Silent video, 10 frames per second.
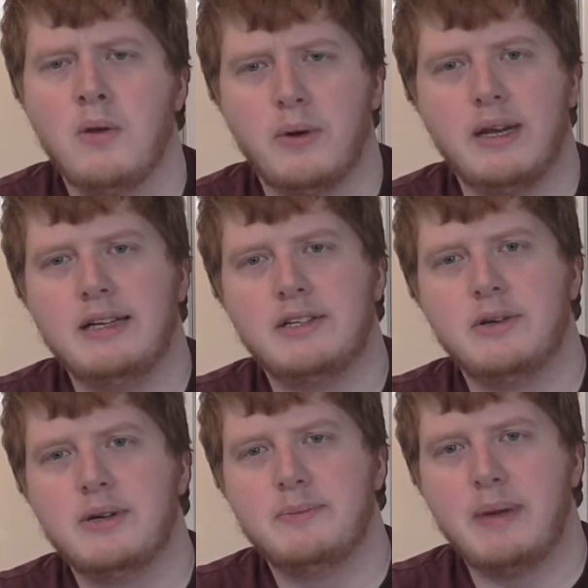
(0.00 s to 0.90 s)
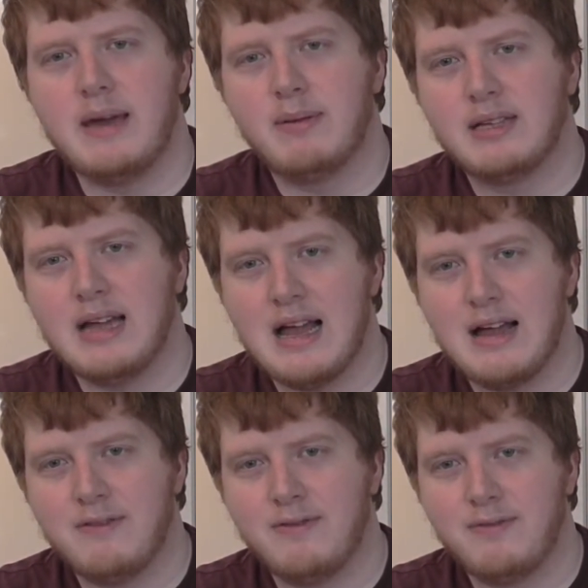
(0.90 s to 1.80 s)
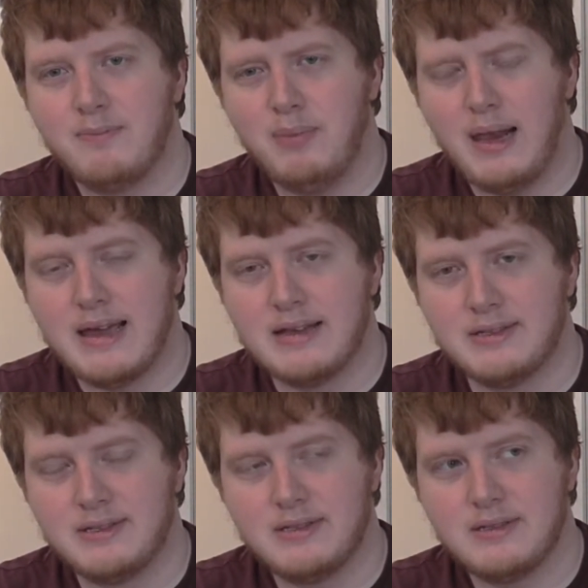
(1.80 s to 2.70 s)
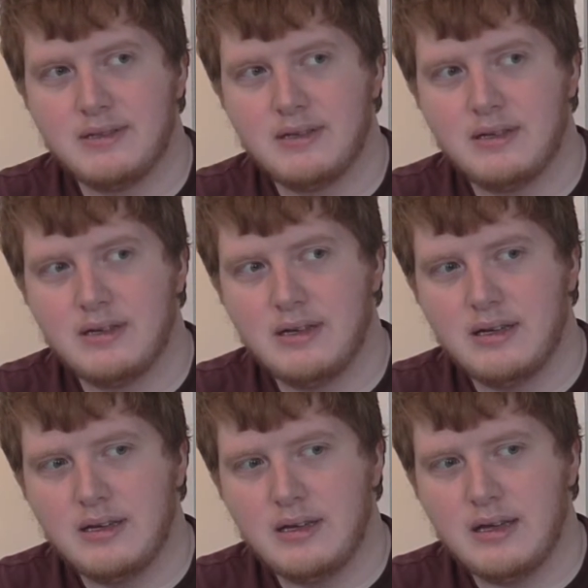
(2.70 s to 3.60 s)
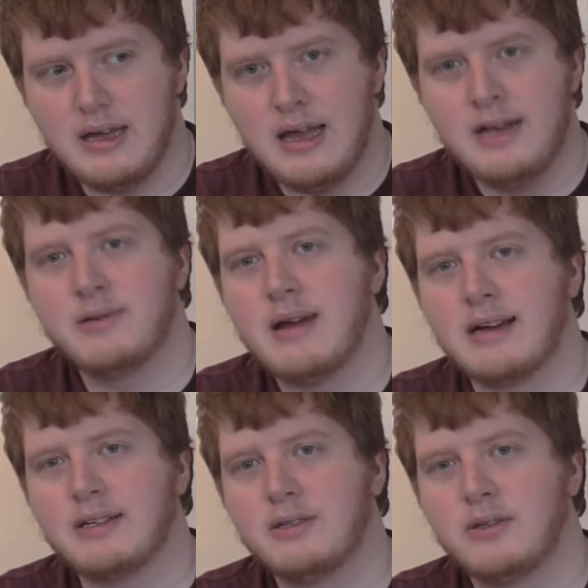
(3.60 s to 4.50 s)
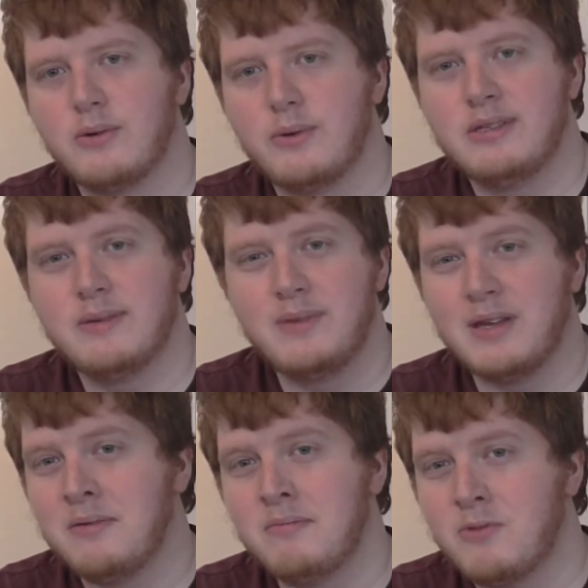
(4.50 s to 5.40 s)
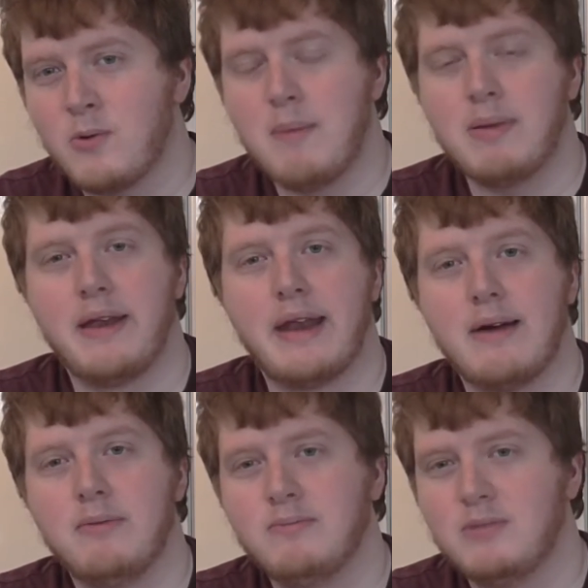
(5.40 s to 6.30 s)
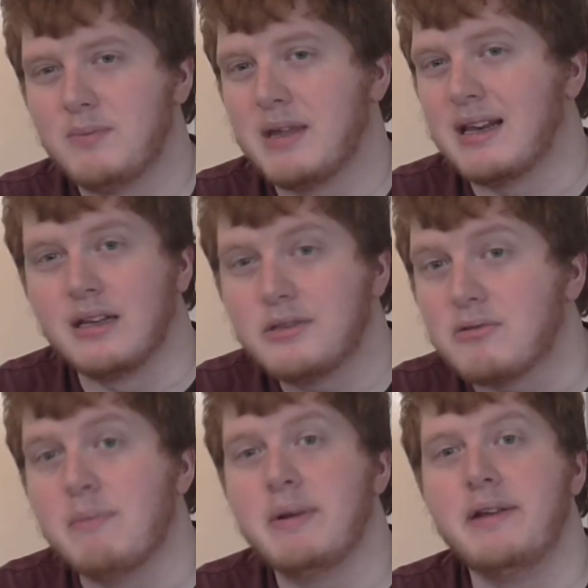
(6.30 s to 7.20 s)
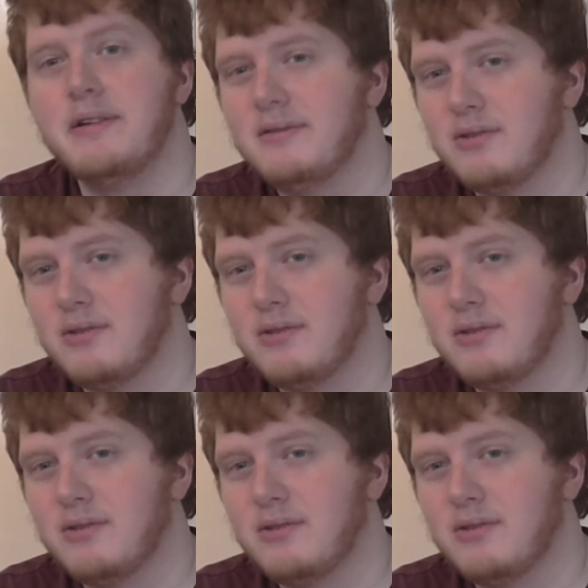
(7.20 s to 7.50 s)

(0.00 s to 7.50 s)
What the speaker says: What you need to do is be able to have players interact with something quite planned out, something a little scripted.